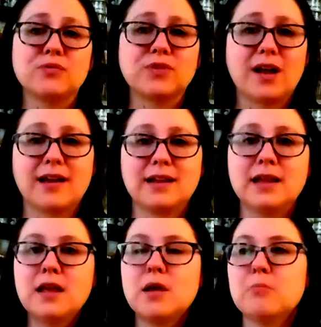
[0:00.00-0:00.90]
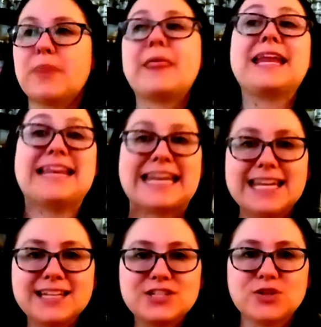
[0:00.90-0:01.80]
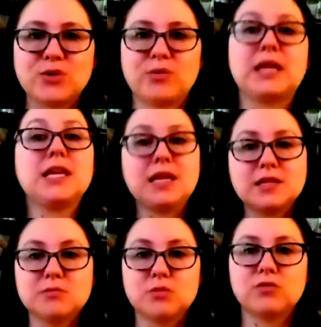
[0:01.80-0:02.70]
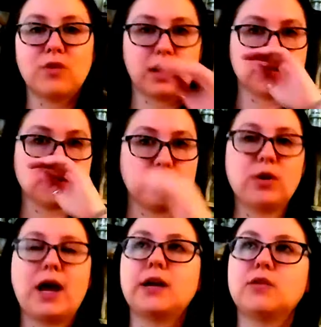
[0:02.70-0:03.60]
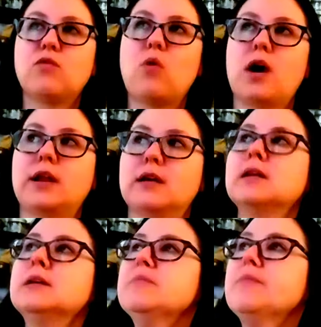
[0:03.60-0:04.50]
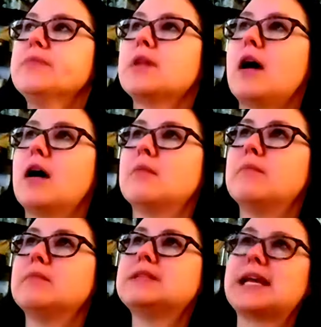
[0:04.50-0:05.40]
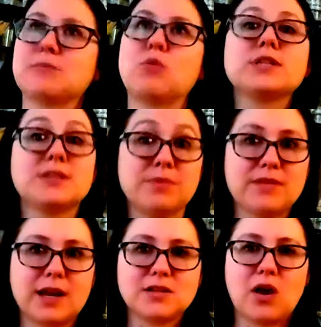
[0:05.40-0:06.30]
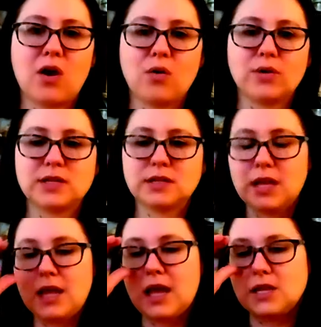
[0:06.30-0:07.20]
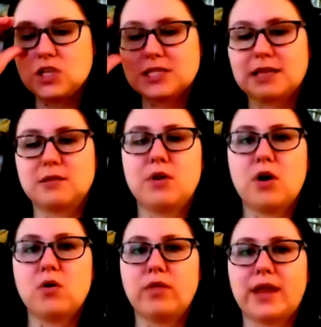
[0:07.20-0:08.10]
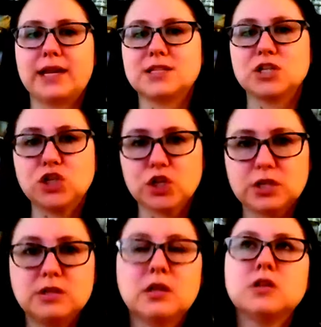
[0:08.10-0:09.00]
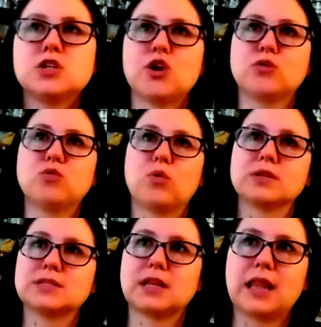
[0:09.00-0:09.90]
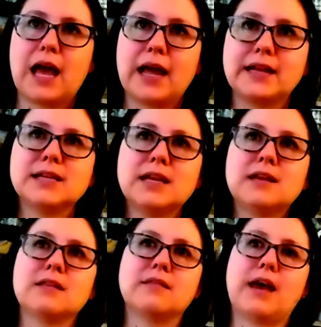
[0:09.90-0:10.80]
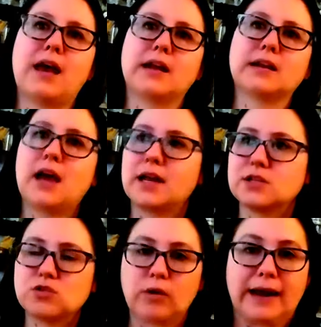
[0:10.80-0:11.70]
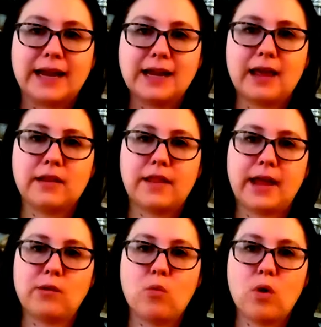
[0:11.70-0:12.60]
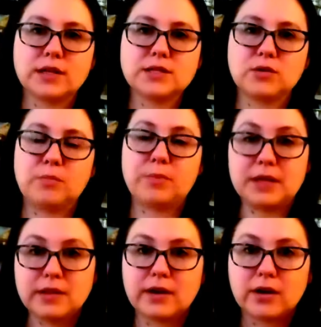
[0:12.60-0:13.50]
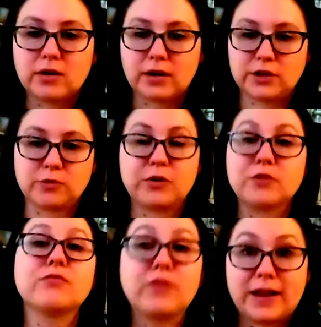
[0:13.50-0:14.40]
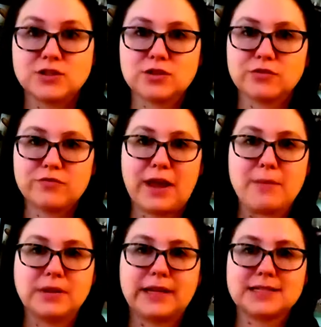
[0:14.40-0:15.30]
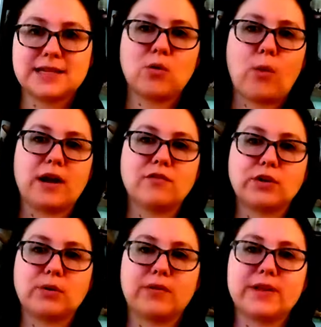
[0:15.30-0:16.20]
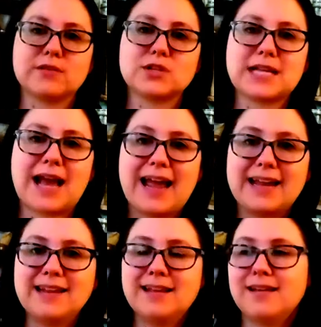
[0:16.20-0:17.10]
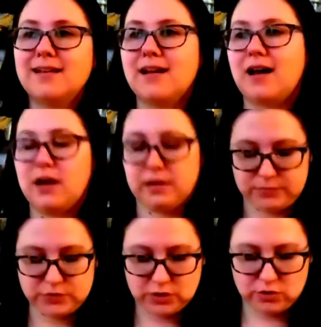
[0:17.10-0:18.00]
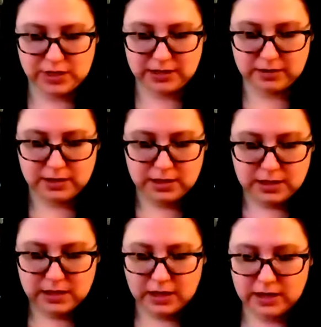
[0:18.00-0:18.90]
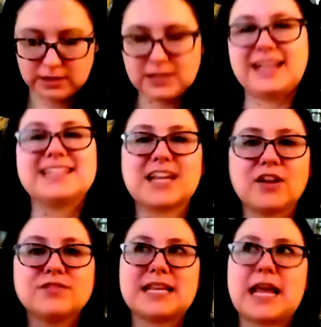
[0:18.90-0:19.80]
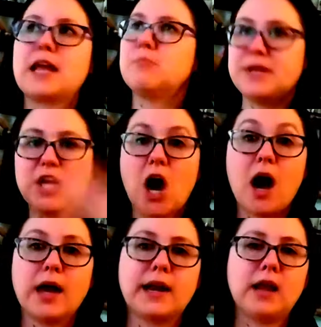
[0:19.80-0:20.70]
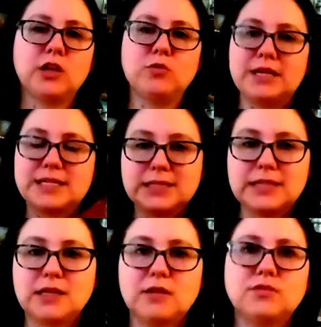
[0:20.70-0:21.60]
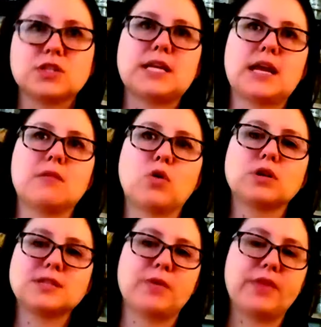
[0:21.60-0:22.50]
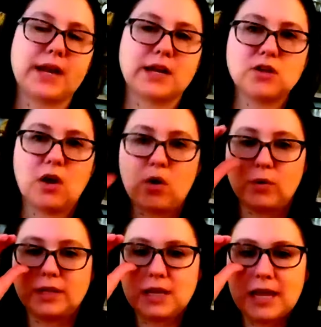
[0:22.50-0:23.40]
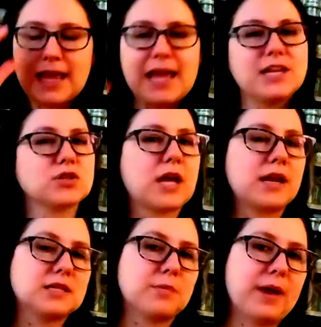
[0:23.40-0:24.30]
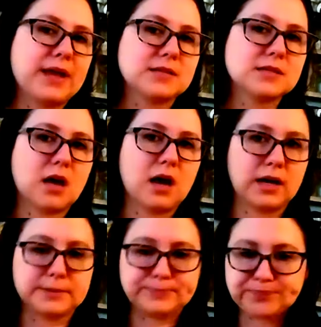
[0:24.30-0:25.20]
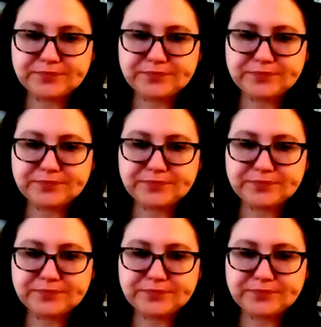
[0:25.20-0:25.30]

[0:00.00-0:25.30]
on, but they need to. They need to move on. So you kind of want to take a more sympathetic tone and just let them know that it's good to go towards the light, that God is great and they want to be there. Your friends, your family is there waiting for you on the other side. So you can, instead of saying, be gone, you need to leave, just take a more sympathetic tone. It just kind of depends on